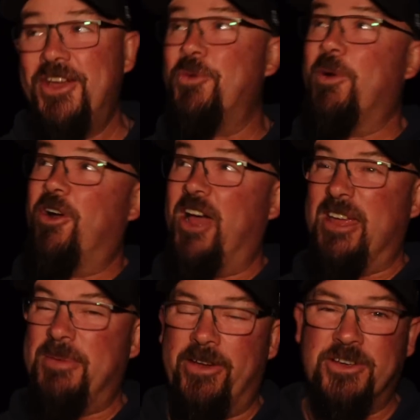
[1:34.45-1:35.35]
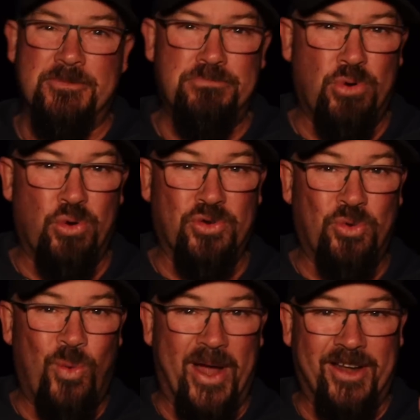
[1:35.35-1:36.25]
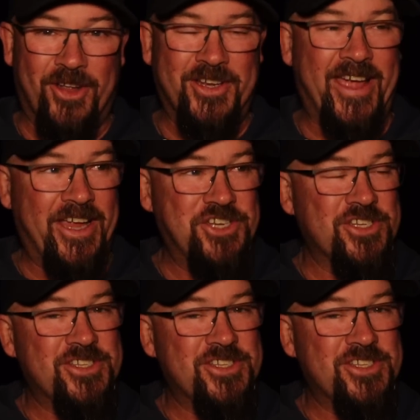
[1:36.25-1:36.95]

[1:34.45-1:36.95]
Where I am here is a Bortle 1 location.